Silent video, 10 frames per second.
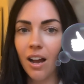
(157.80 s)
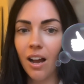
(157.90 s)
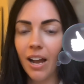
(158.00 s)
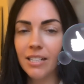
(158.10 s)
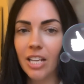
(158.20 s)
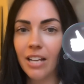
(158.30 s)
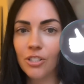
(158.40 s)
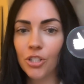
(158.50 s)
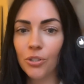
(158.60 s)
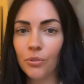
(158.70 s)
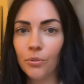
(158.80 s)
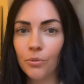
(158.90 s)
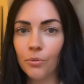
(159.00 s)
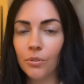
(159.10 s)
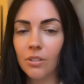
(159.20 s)
I tend
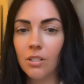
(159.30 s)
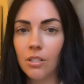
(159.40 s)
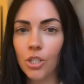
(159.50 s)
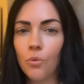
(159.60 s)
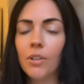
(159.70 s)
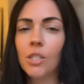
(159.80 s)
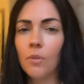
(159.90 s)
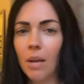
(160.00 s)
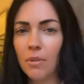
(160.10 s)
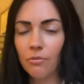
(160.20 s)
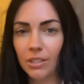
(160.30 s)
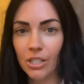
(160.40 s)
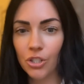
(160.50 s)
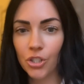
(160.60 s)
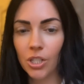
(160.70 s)
to do this when I'm in a
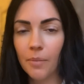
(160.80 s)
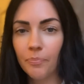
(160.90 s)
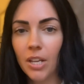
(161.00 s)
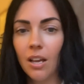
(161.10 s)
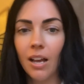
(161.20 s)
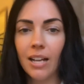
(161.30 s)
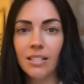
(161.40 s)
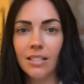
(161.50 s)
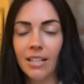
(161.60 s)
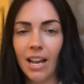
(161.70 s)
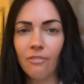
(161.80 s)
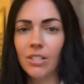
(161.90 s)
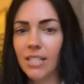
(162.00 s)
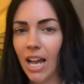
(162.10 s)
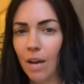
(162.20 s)
relationship. I tend to have this
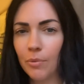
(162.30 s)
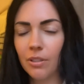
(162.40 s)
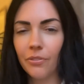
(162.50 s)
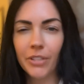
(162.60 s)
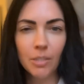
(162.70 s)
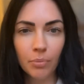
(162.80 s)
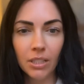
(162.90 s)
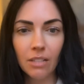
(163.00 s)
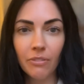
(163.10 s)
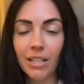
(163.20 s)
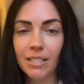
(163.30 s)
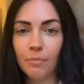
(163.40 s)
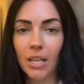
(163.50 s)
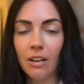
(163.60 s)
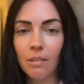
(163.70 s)
habit, this belief, and it's
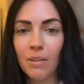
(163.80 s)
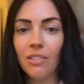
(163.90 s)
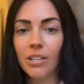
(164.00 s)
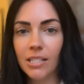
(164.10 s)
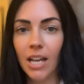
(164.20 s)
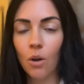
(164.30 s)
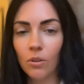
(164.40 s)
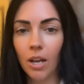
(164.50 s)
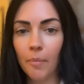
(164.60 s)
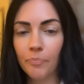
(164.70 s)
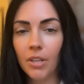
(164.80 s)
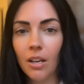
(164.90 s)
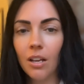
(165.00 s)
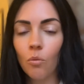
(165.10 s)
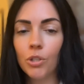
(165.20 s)
getting me this outcome.
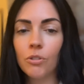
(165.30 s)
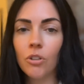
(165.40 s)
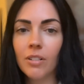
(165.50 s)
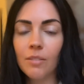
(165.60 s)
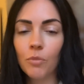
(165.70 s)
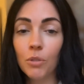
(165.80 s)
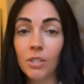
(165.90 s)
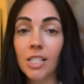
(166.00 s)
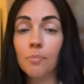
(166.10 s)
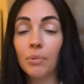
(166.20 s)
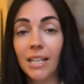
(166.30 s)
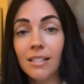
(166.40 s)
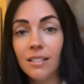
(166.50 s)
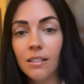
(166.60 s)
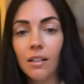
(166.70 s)
When you
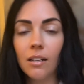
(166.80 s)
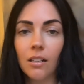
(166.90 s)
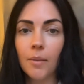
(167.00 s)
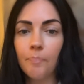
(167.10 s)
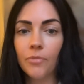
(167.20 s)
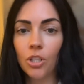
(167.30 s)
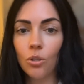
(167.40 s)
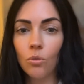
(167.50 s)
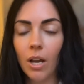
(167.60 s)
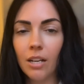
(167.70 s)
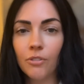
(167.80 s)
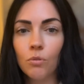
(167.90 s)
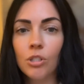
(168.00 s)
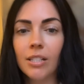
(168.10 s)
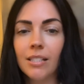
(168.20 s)
split,
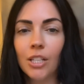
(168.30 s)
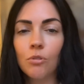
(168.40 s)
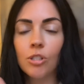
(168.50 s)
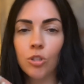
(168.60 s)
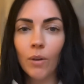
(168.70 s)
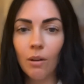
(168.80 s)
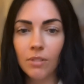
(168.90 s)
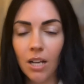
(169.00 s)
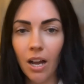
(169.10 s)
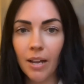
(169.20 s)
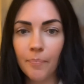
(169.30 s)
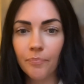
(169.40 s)
it's like you slow down time.